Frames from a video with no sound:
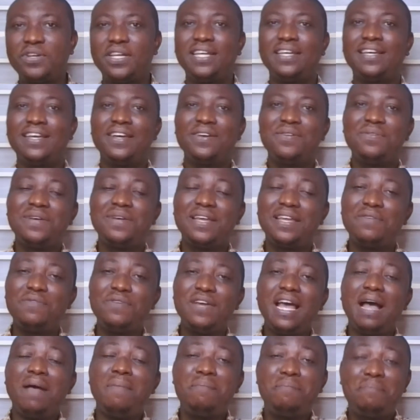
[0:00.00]

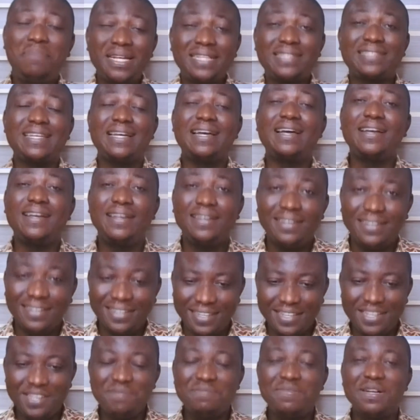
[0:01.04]
We are better
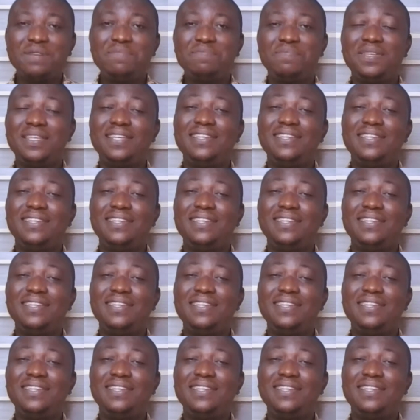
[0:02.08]
human